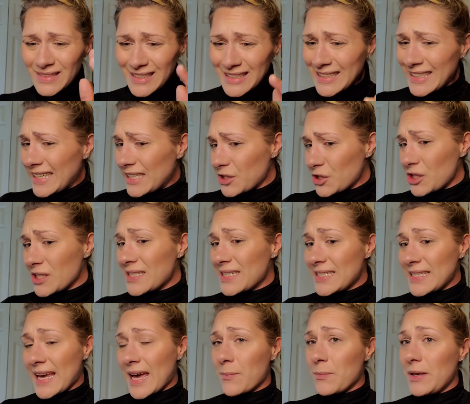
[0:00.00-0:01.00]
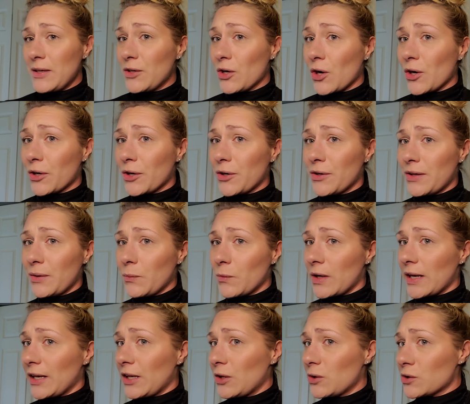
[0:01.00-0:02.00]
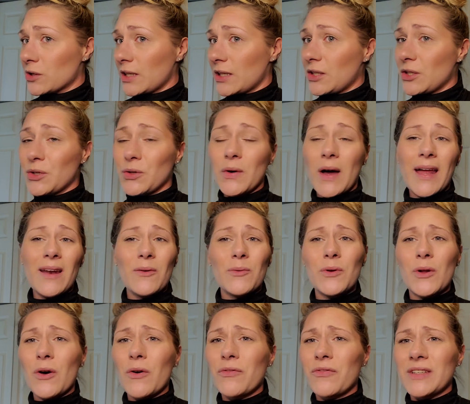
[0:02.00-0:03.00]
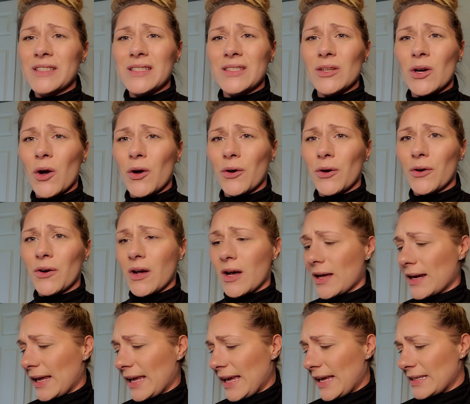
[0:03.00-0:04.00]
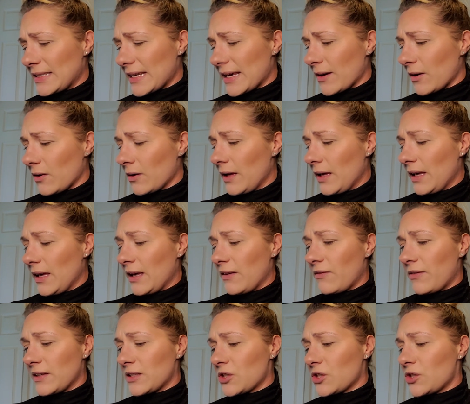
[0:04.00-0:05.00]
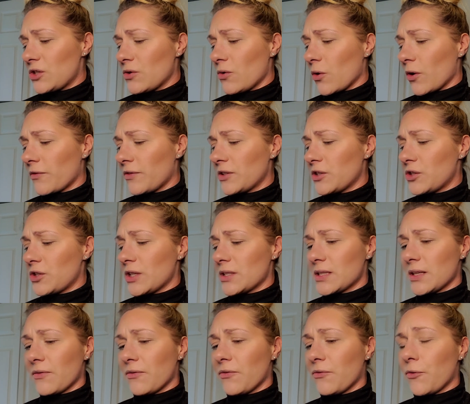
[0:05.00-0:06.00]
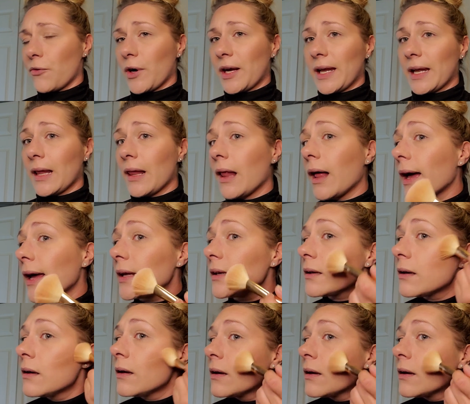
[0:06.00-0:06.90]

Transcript: It's just a tad bit darker than what I usually do. I don't know if it's dark or not. I can't tell if it's just a freaking light.